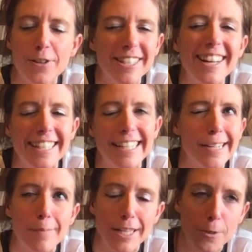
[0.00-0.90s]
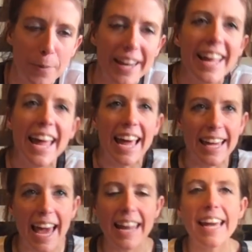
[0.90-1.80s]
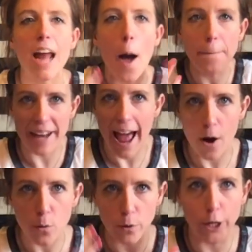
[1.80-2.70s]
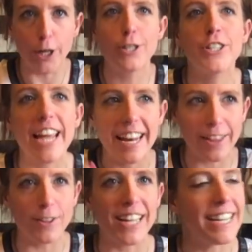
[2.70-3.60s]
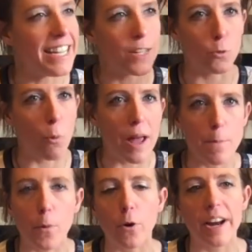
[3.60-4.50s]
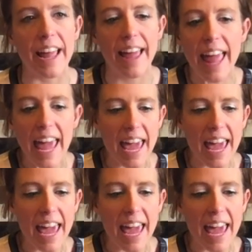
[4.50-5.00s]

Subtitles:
It's not demons, but getting it up and out, regurgitating those ideas, whiteboarding.